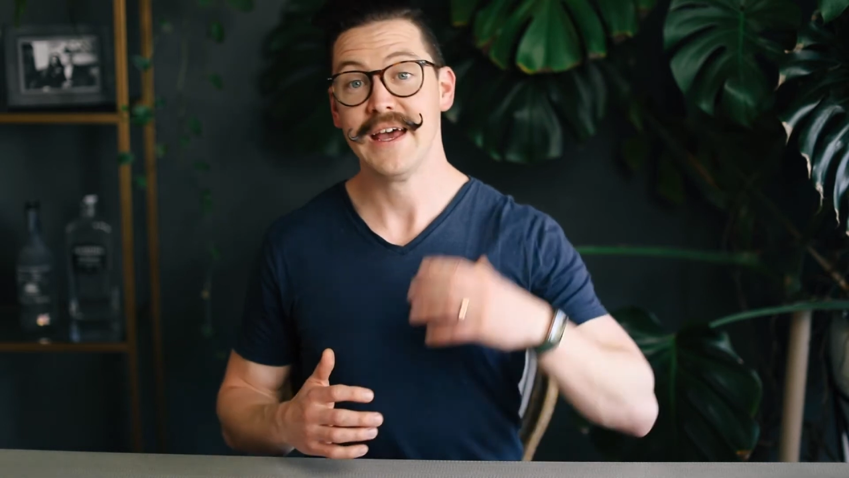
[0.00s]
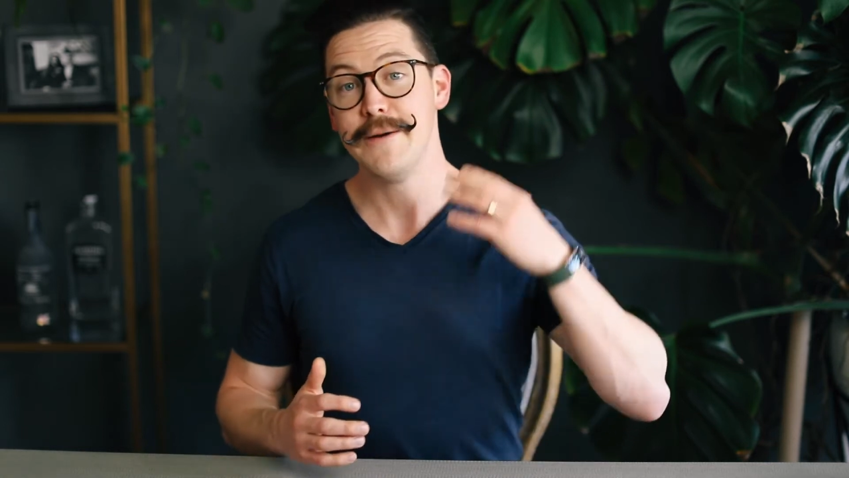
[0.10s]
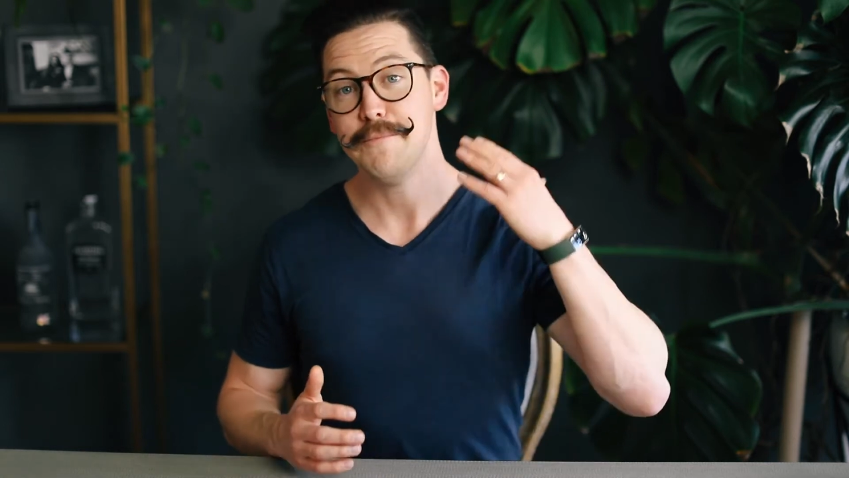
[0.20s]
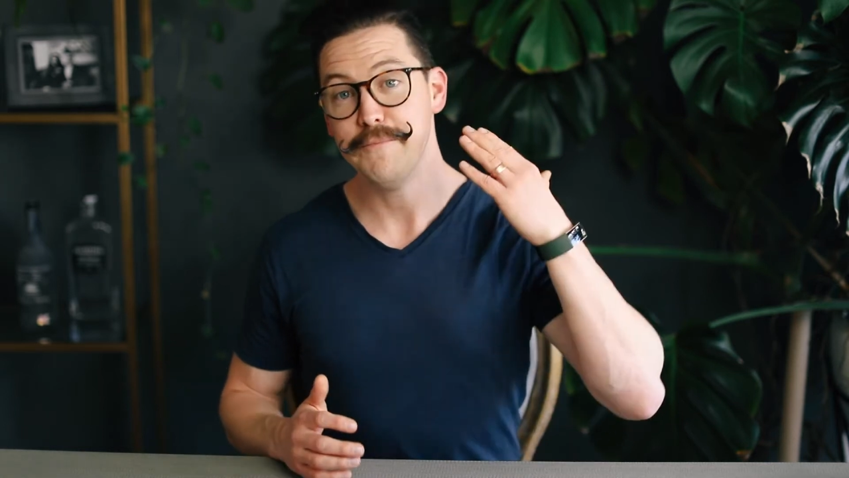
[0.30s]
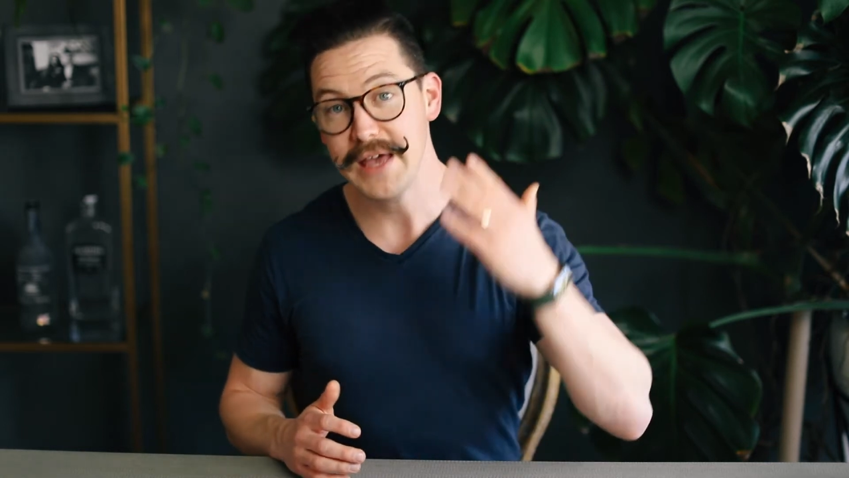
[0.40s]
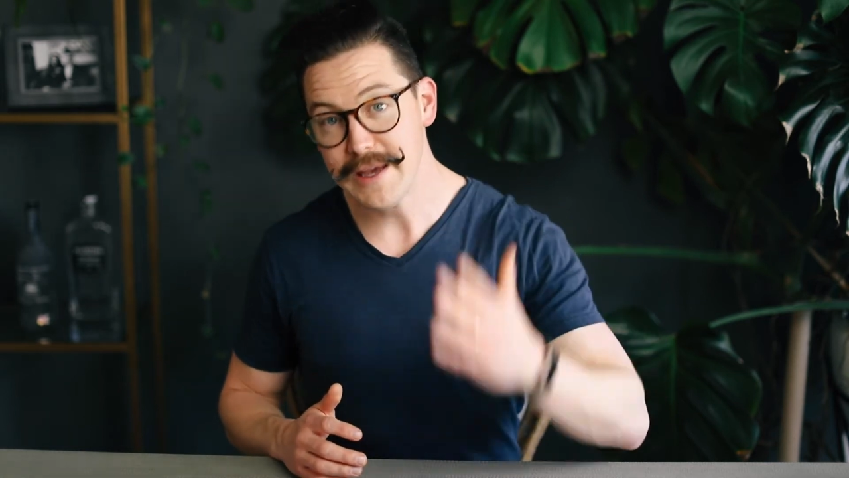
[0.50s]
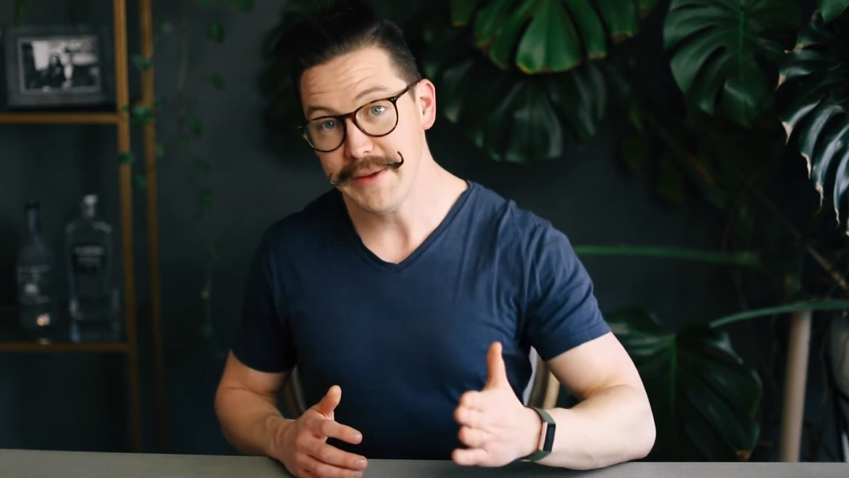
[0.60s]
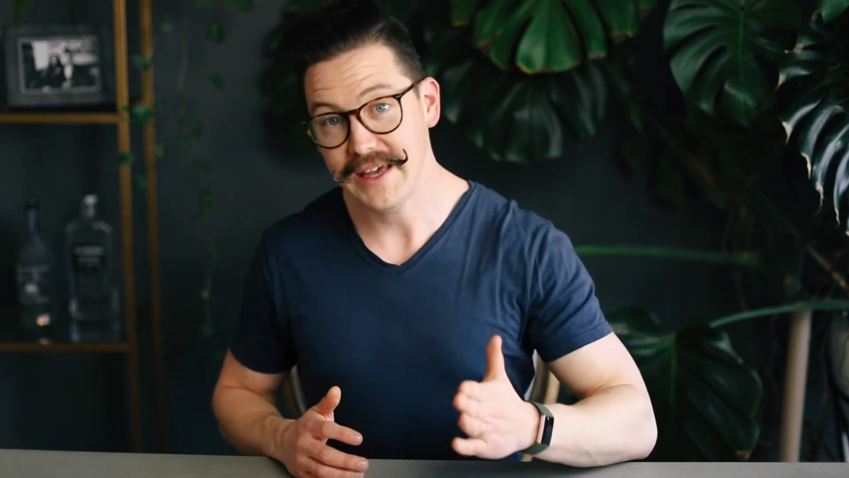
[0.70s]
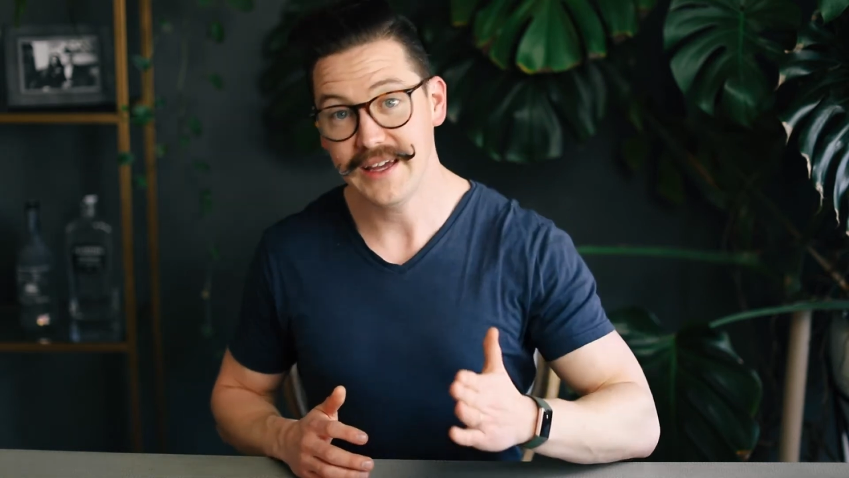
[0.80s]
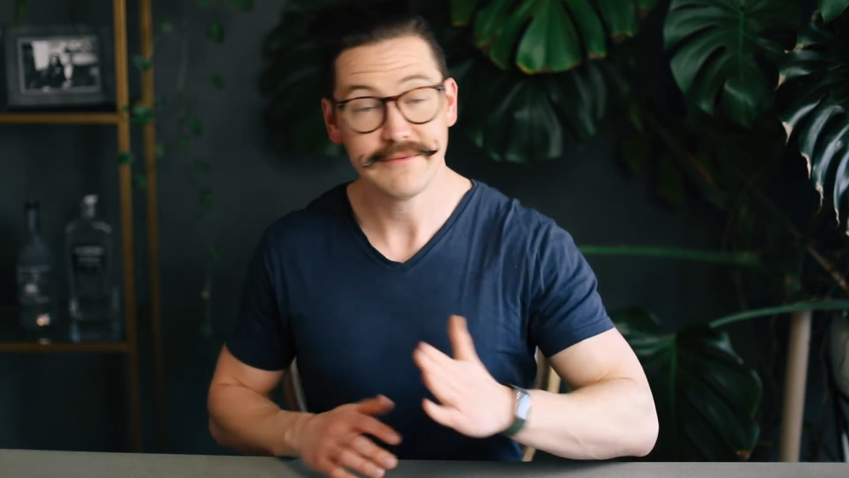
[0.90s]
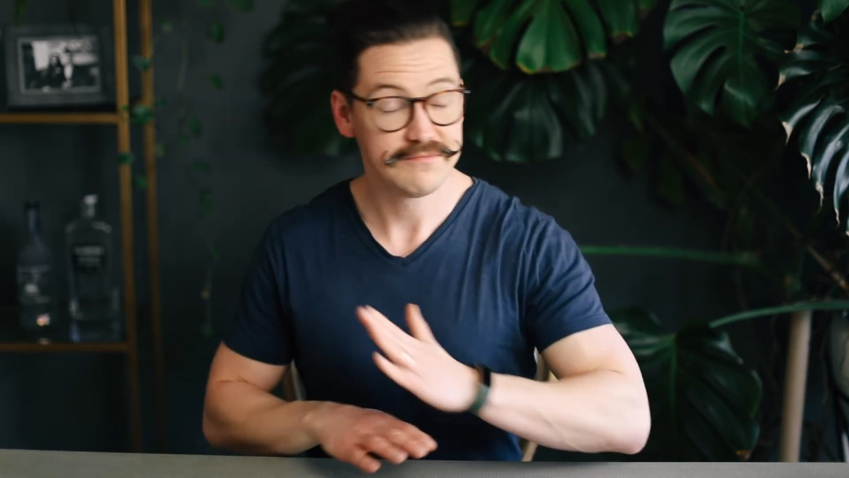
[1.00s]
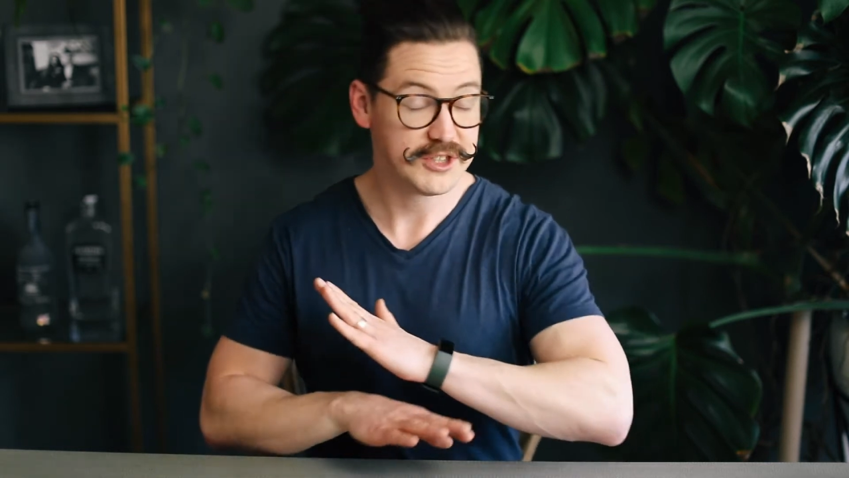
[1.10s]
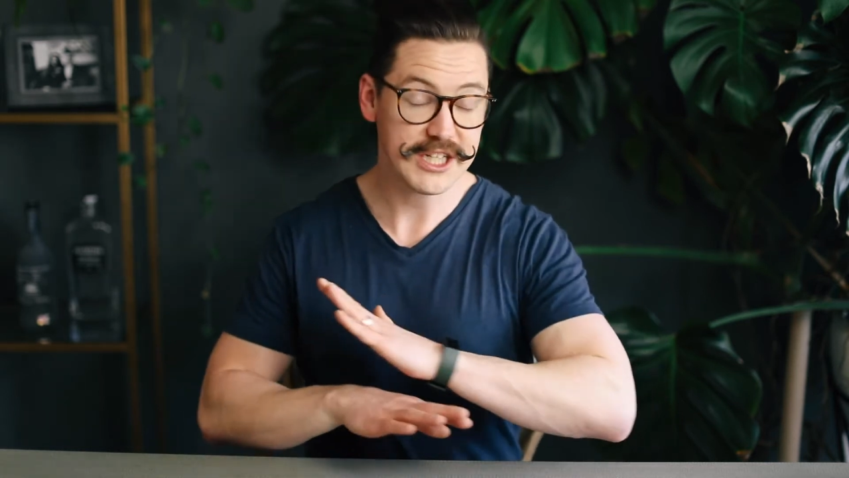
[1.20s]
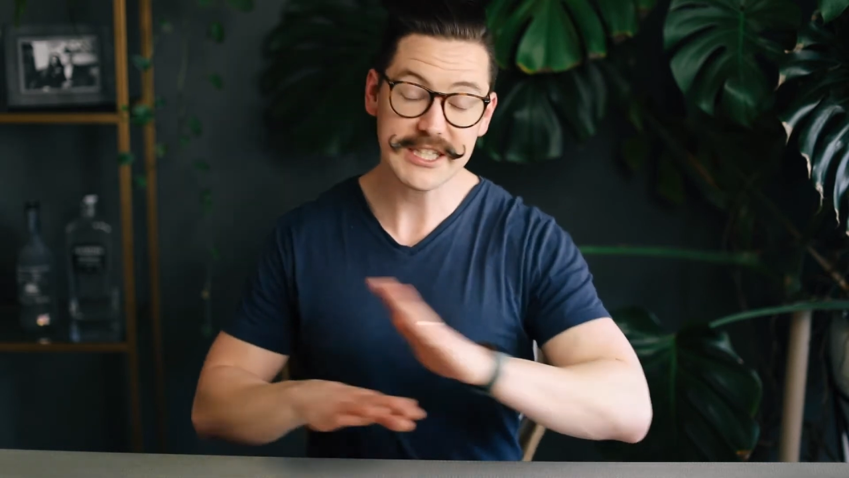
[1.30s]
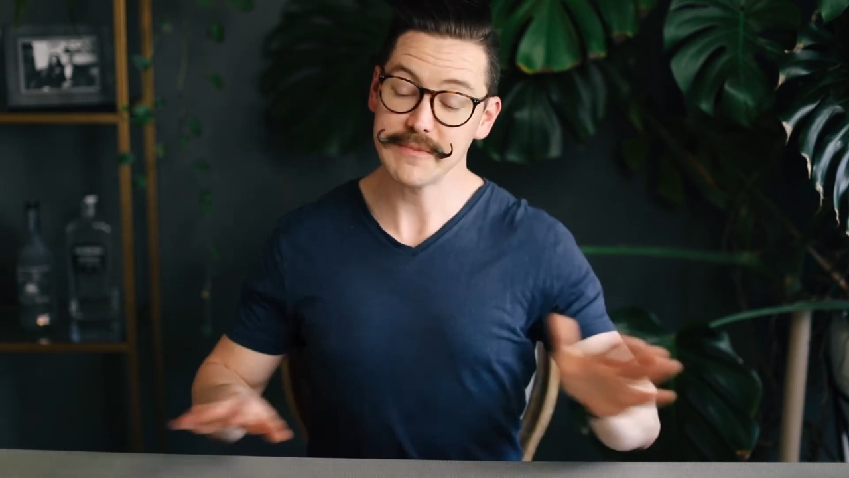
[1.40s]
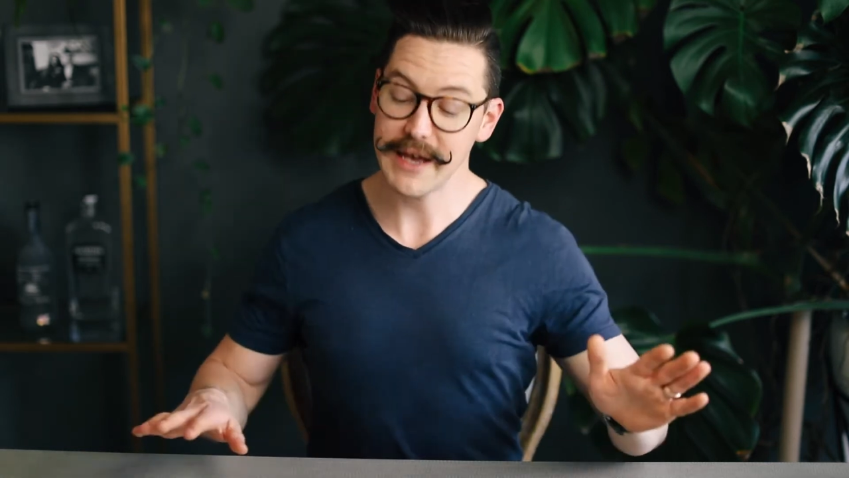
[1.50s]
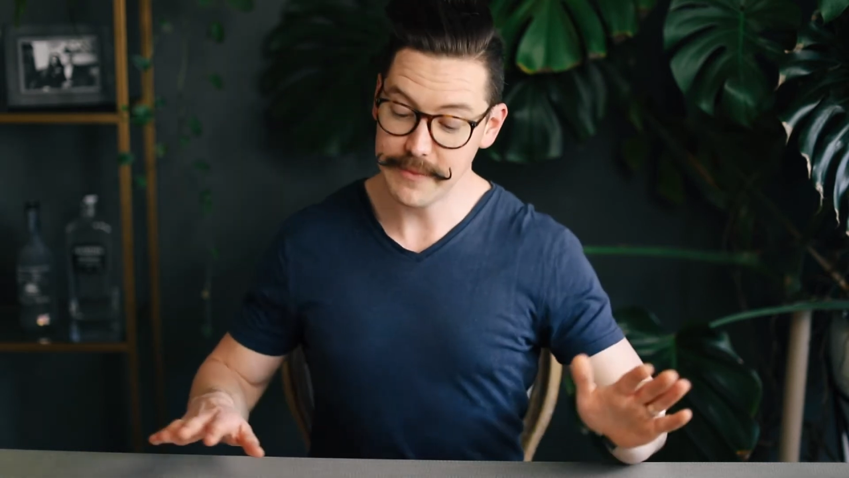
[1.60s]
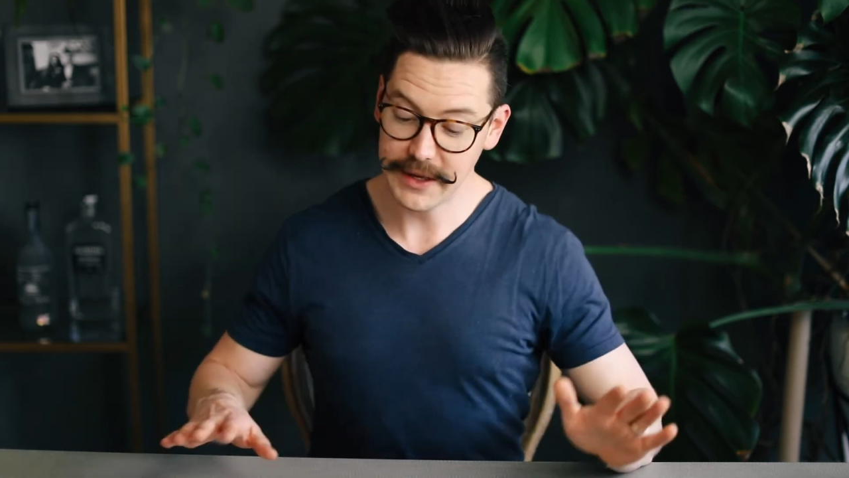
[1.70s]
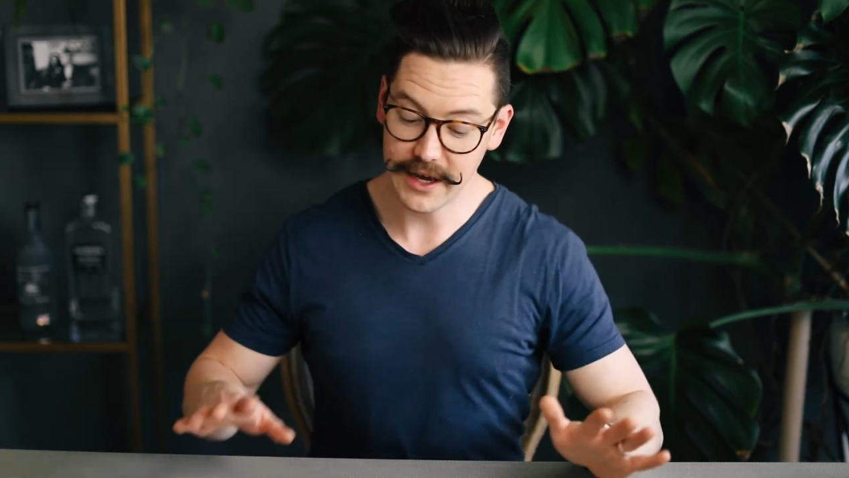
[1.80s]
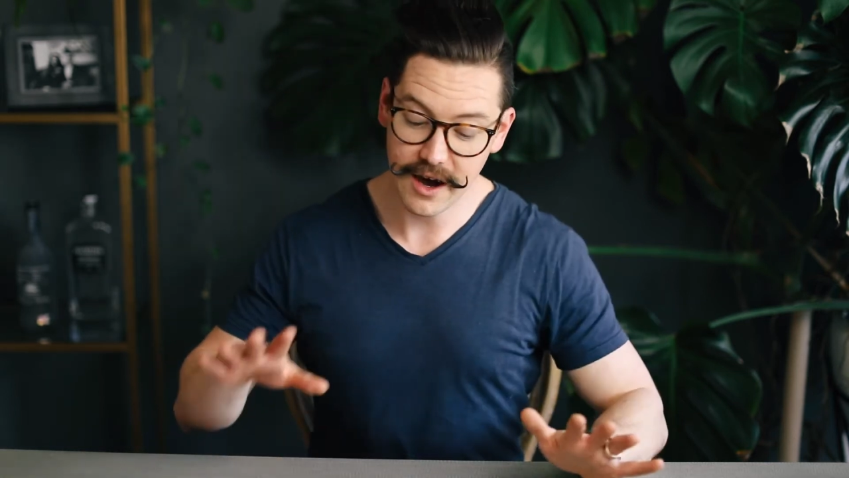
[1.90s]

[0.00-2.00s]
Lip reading: Maybe, just maybe,